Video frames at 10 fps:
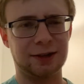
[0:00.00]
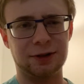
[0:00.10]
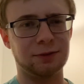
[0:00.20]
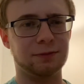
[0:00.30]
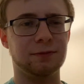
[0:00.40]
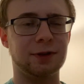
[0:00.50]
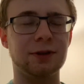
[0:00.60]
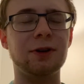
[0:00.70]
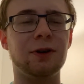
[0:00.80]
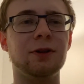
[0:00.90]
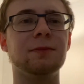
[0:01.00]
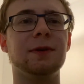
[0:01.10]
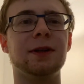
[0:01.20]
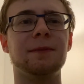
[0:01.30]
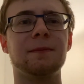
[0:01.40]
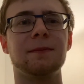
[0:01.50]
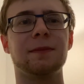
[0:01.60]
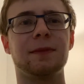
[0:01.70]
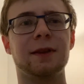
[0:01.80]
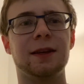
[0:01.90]
I don't know what they're called, but
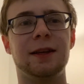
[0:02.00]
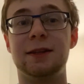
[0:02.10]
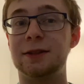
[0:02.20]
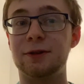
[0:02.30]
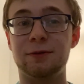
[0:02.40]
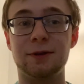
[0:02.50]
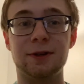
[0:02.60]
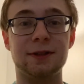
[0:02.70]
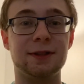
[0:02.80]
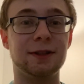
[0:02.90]
he still works.